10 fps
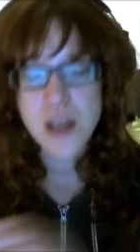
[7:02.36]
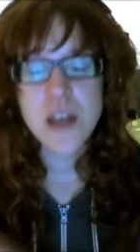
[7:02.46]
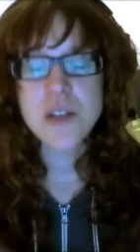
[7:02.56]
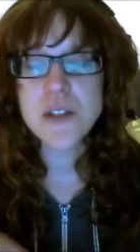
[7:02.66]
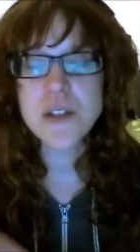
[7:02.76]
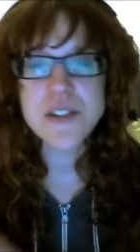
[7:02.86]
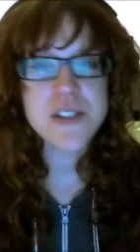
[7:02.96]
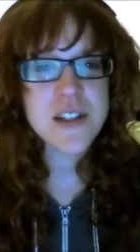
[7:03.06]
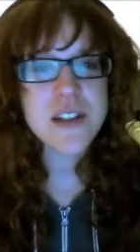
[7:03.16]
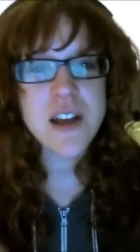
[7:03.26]
You can
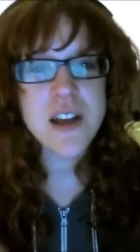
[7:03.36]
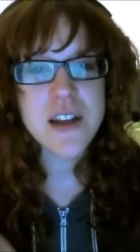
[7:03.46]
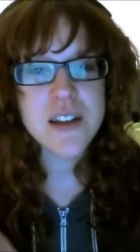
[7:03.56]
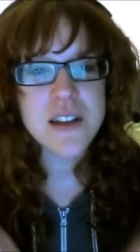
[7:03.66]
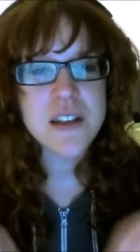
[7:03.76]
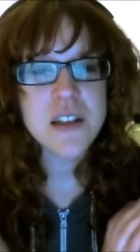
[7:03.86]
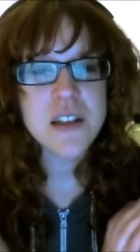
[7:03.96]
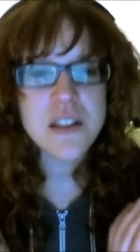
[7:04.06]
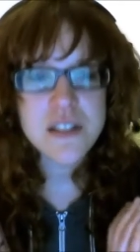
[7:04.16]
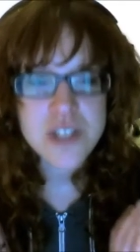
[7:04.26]
still
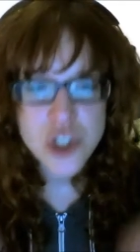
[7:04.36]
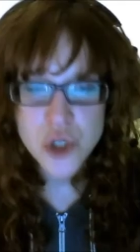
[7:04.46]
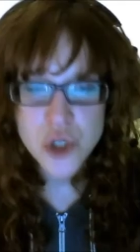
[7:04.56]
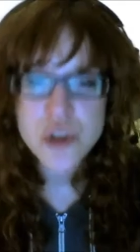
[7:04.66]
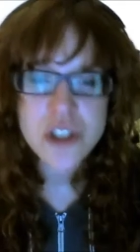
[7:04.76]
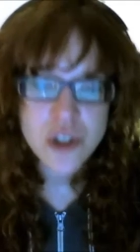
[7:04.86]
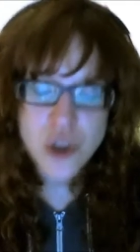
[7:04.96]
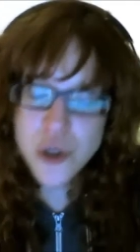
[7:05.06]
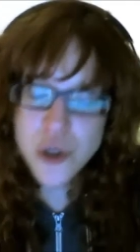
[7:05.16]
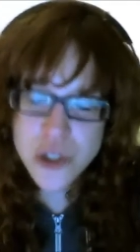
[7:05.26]
choose
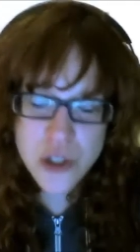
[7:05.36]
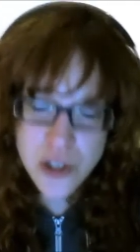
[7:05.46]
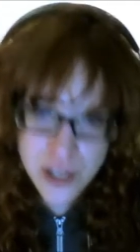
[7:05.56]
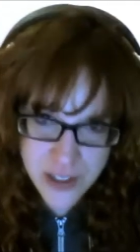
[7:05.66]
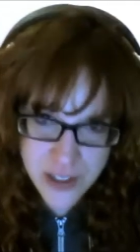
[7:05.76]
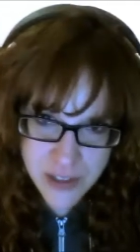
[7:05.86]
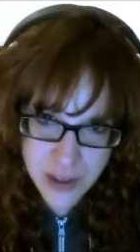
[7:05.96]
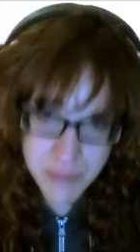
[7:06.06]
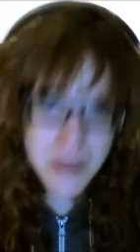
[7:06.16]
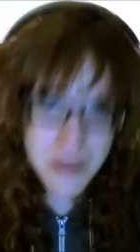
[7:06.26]
not to look at
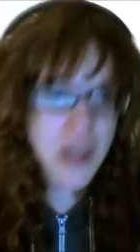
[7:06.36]
them.